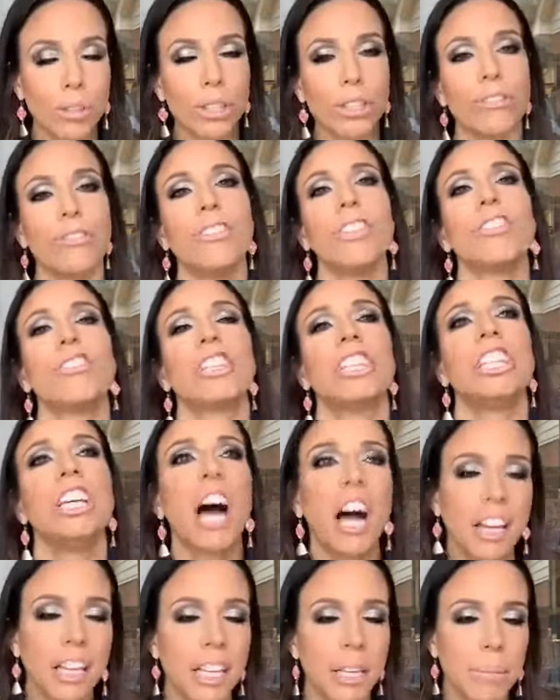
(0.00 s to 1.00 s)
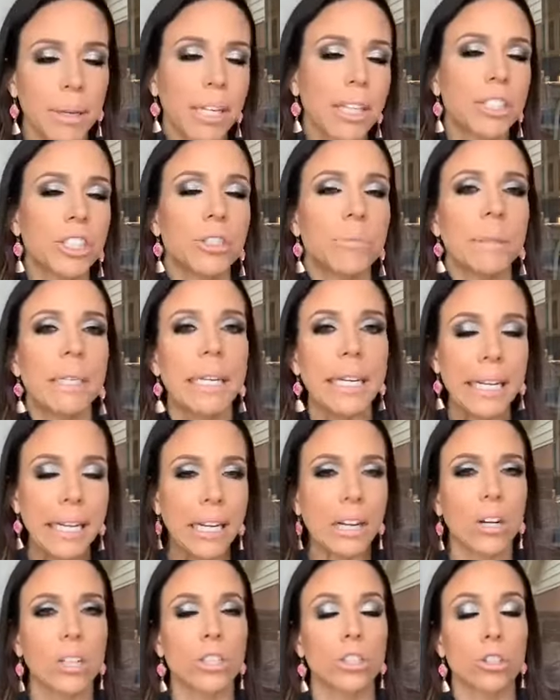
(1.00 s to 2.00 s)
You feel yucky because you've been eating
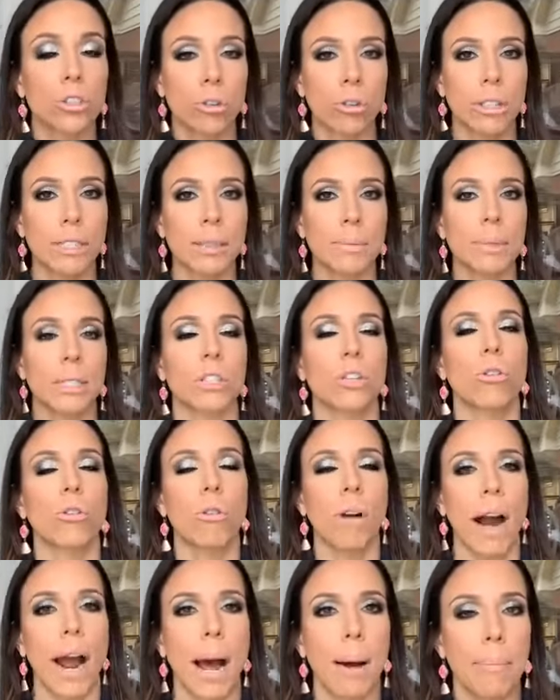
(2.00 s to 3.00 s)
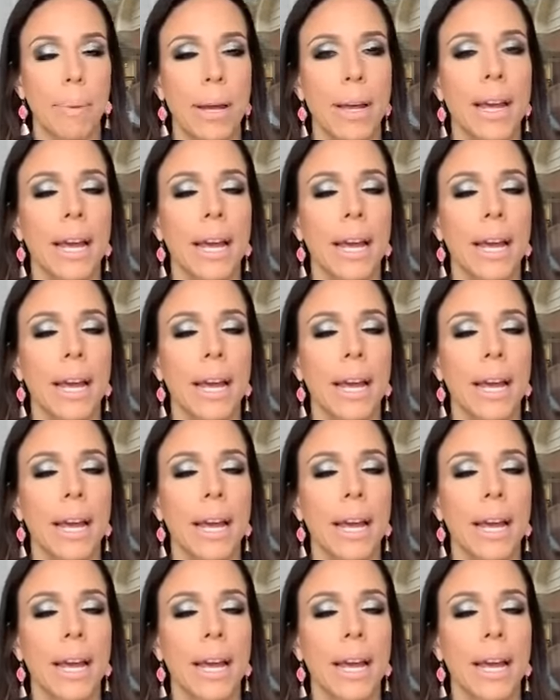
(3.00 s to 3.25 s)
all this Christmas crap.